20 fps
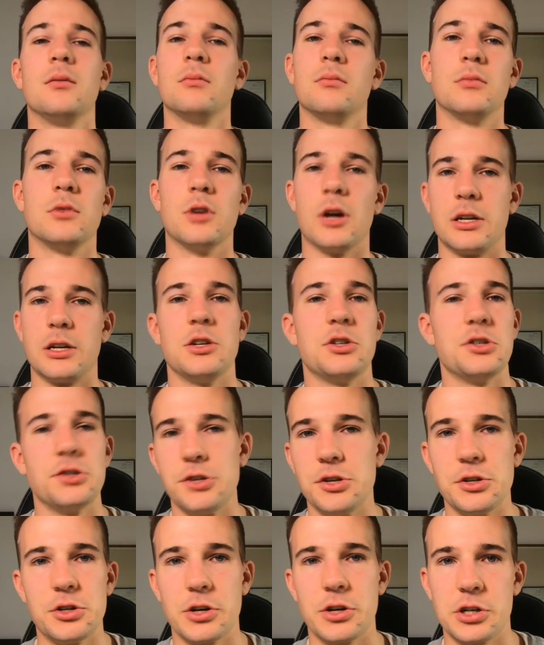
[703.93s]
dietitians
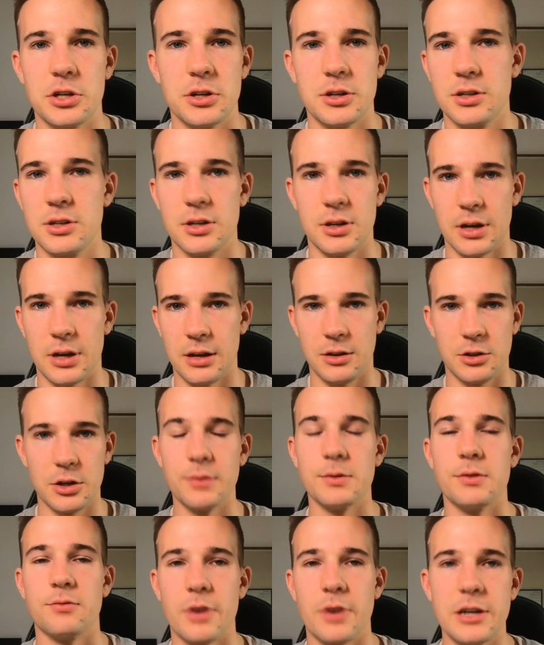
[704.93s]
nutritionists in terms
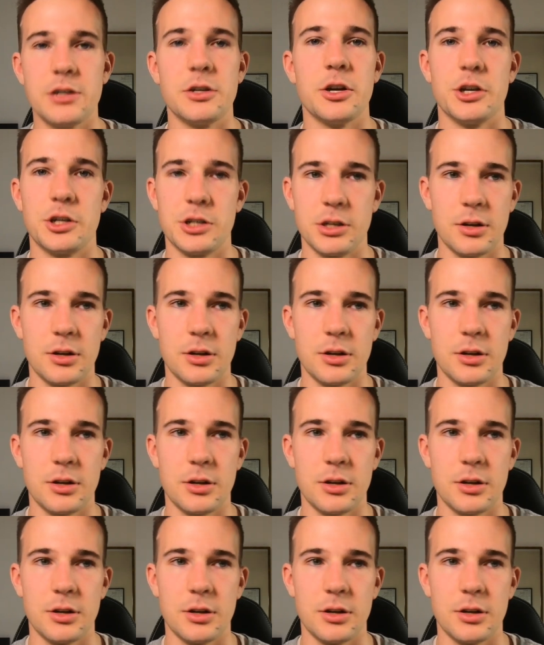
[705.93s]
of research and,